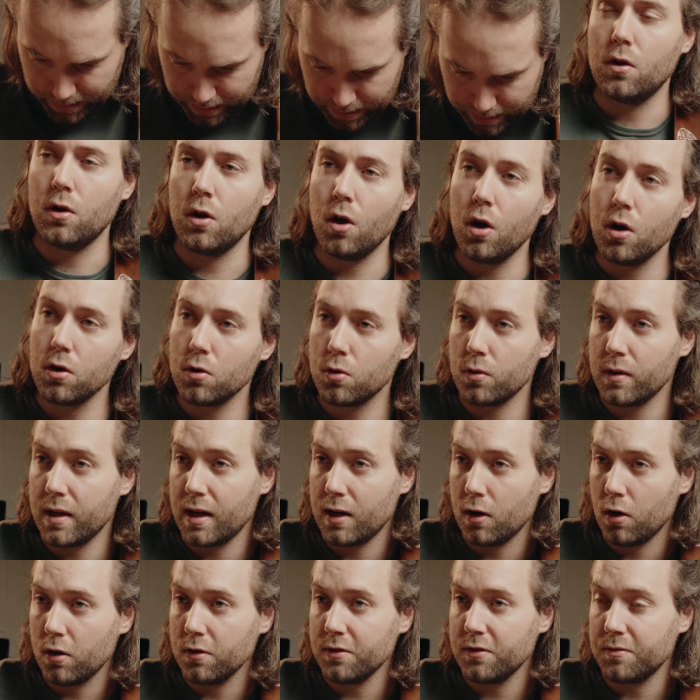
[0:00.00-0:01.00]
Learn all that
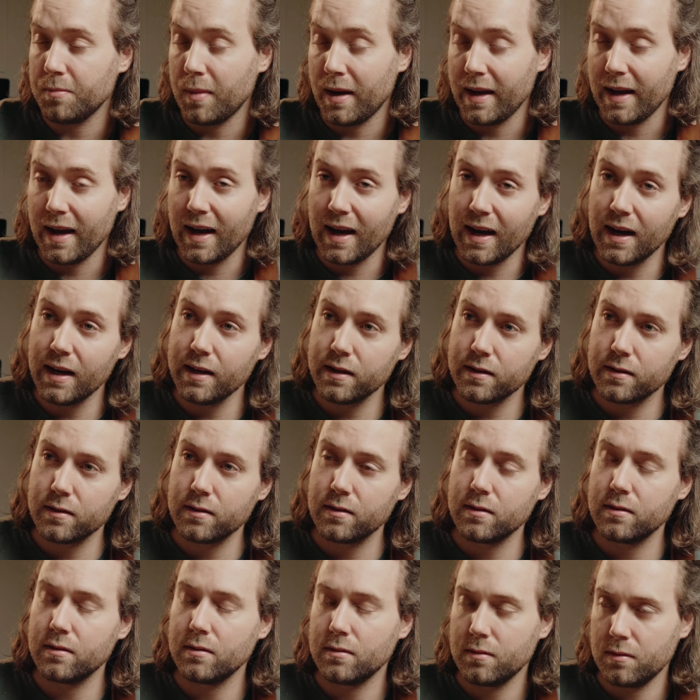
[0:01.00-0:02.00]
off by heart.
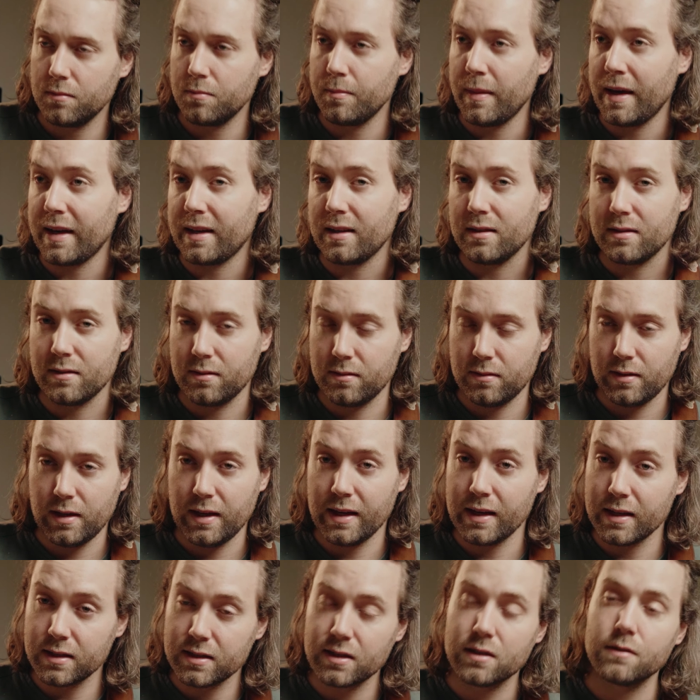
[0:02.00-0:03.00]
Make it
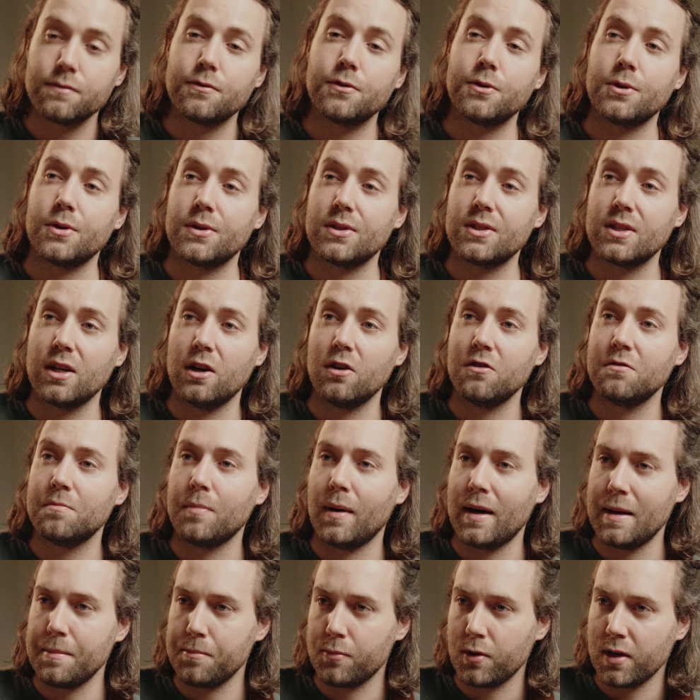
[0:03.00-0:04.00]
easier for yourself
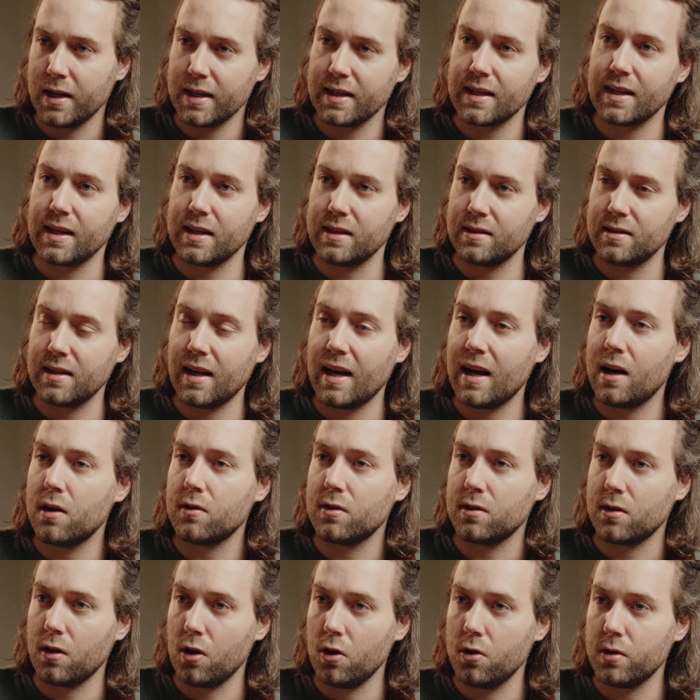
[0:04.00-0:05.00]
by breaking it down
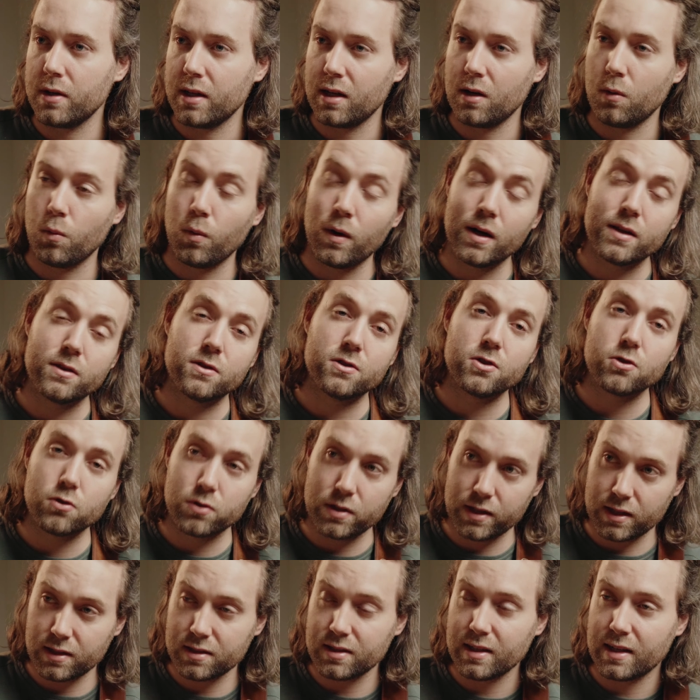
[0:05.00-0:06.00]
and learning 1
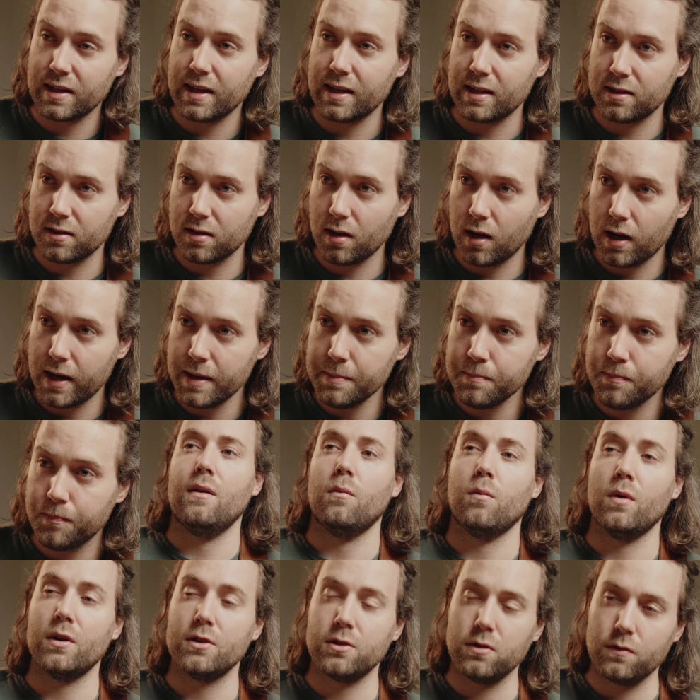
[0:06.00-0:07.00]
string set at a time.
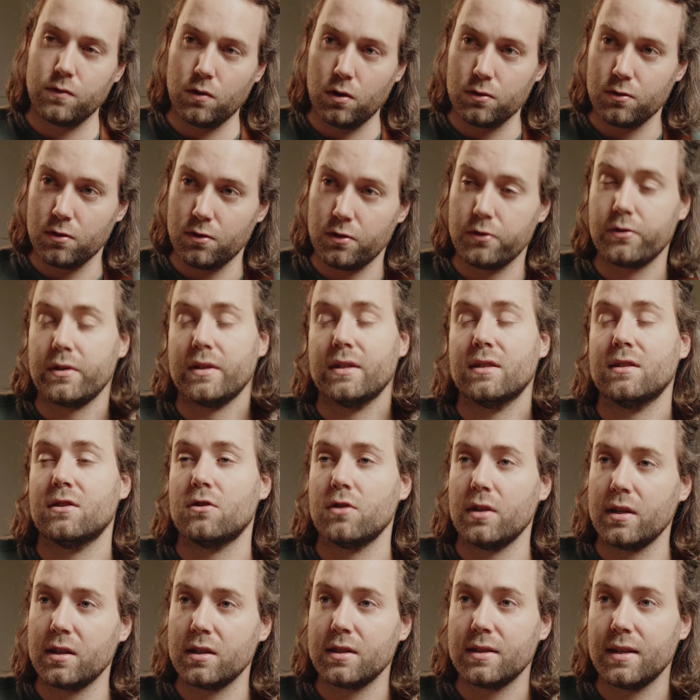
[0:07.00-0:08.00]
And once you've got the 3
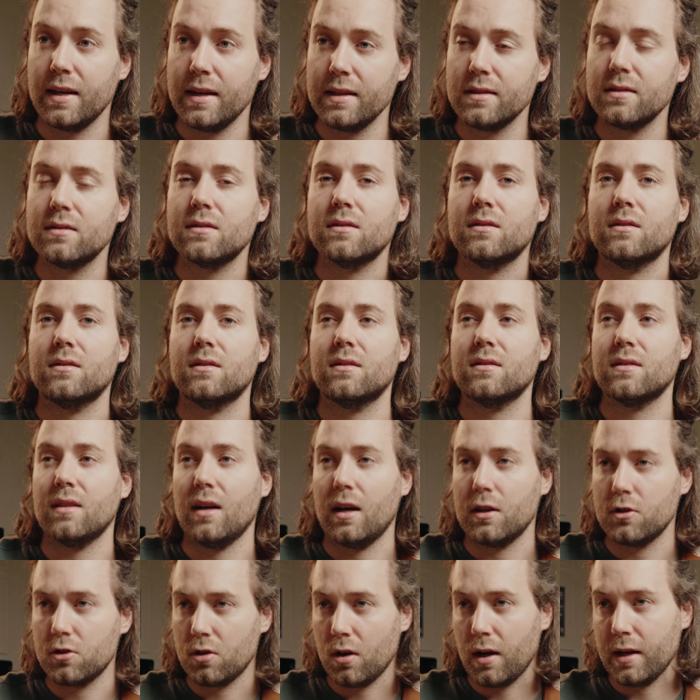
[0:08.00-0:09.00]
string sets,
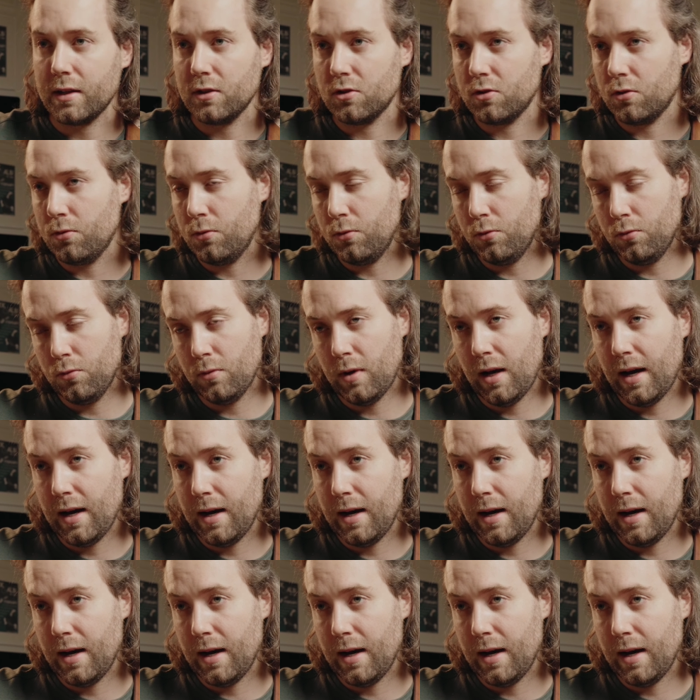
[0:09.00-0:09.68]
start trying to